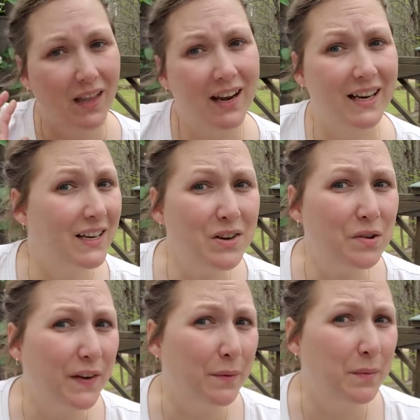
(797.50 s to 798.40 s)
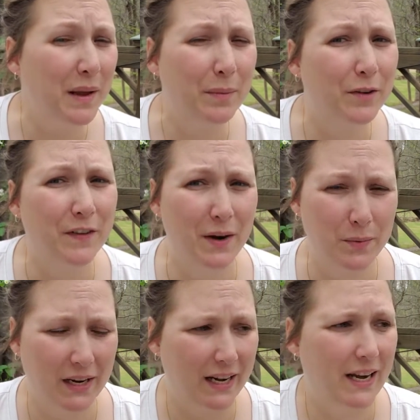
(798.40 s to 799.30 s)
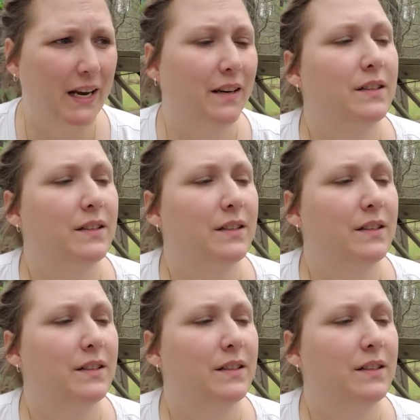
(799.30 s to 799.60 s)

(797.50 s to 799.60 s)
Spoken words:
I didn't know if I would be able to find what I needed,